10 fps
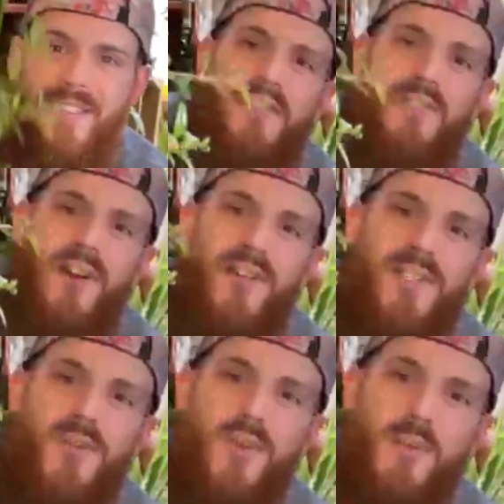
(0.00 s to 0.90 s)
This is
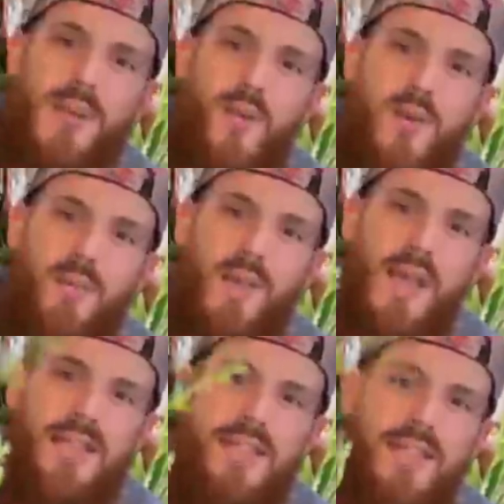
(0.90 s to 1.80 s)
also one of my newer
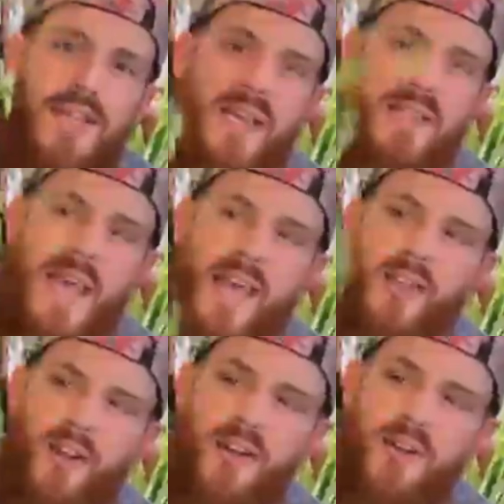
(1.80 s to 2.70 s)
plants. It's a nice
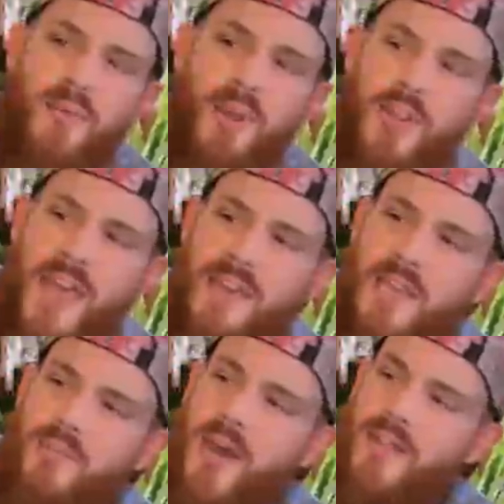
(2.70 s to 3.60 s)
hanger, but the
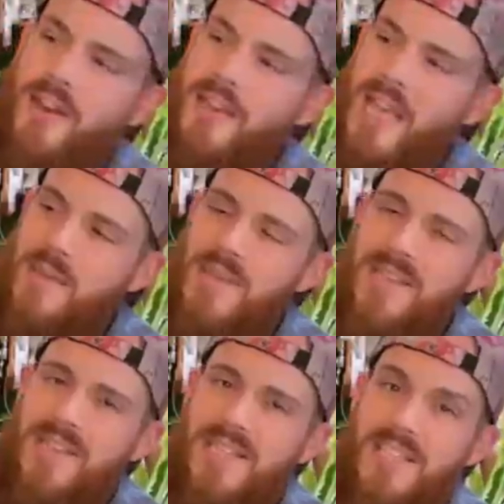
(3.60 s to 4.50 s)
hanging pot that it came
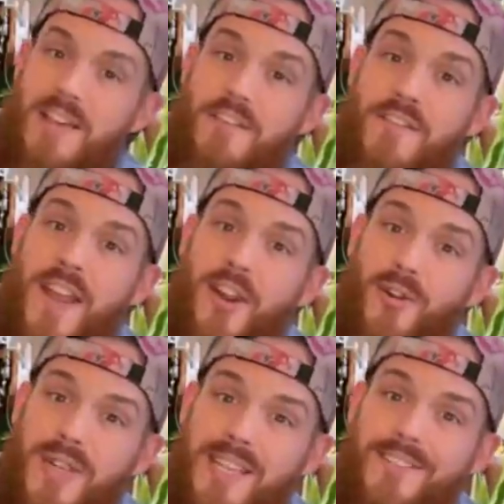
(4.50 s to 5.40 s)
in is
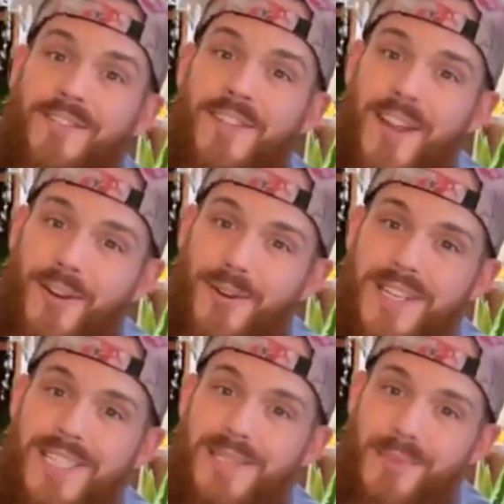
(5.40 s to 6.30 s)
very,
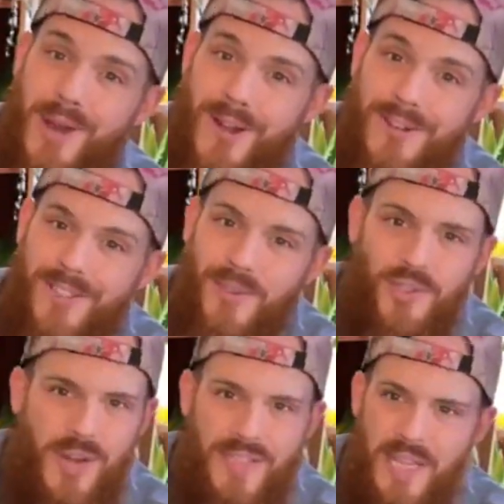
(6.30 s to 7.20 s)
very small, so it
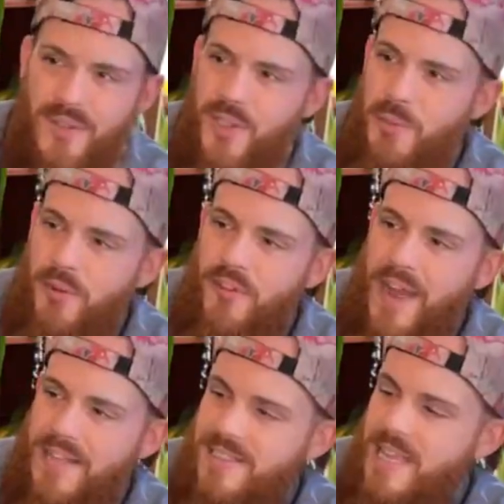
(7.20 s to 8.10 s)
dries out super
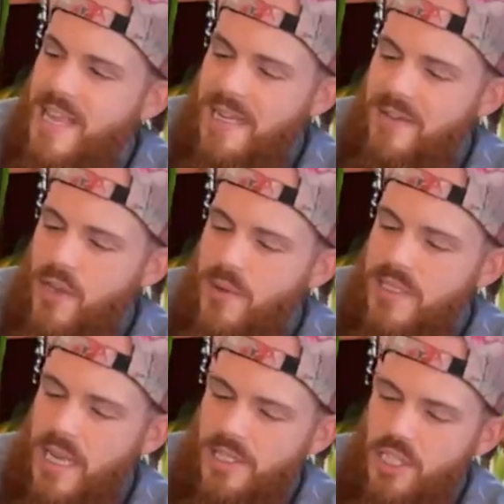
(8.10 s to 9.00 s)
fast. And even though
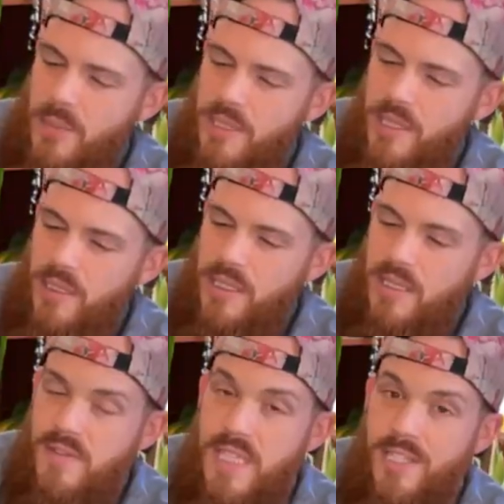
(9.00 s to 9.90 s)
he's got chubby little
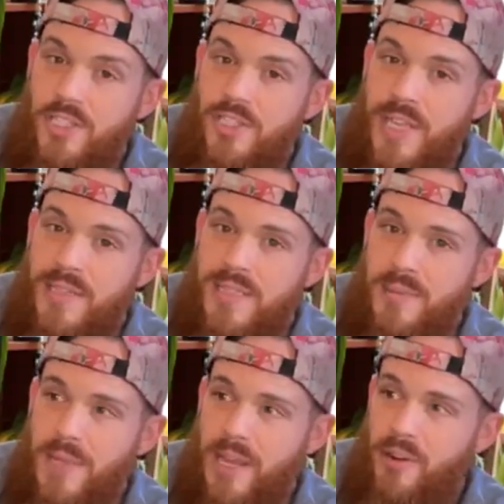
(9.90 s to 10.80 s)
leaves, it sheds
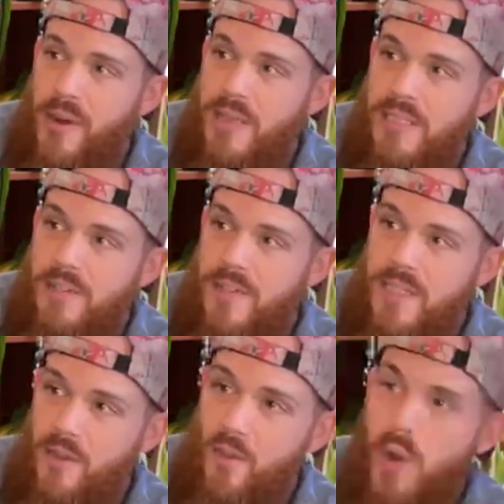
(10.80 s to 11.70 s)
them like crazy if
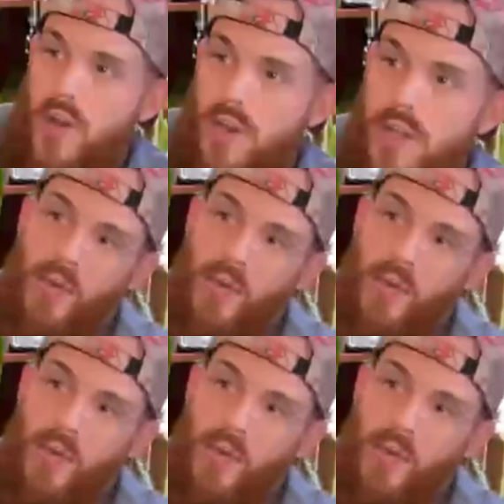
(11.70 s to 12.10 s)
he's underwater.